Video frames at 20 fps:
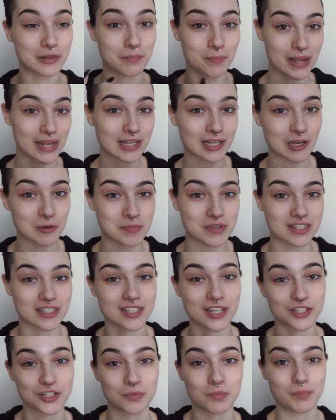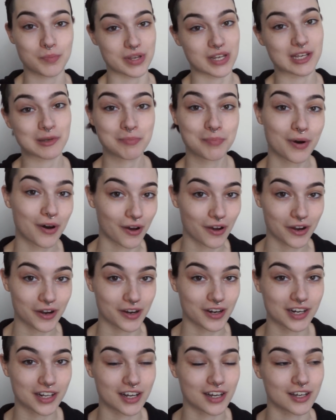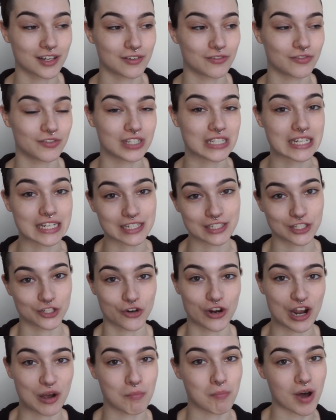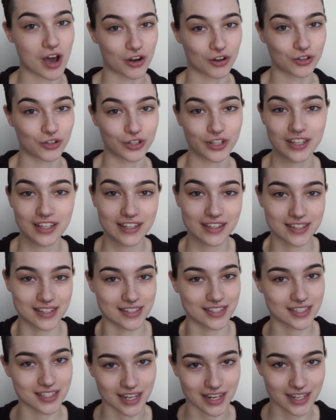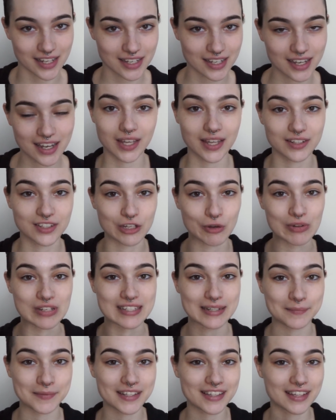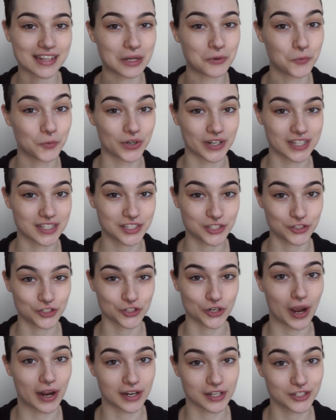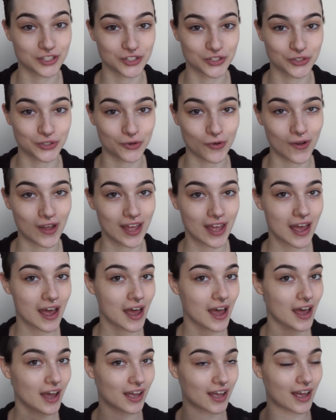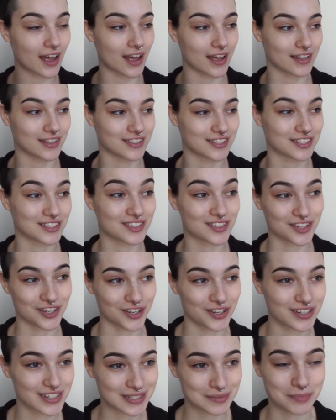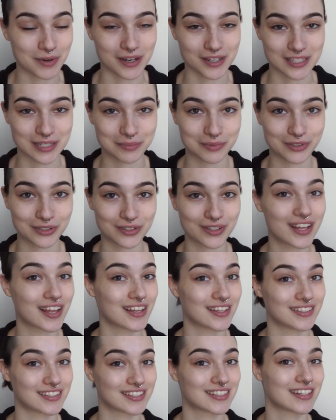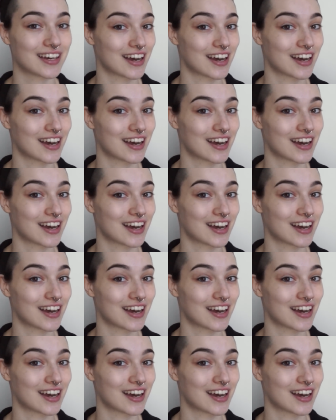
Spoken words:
the makeup is such a big part of the Instagram model aesthetic, and so it's something that I wanted to try to do as good as possible as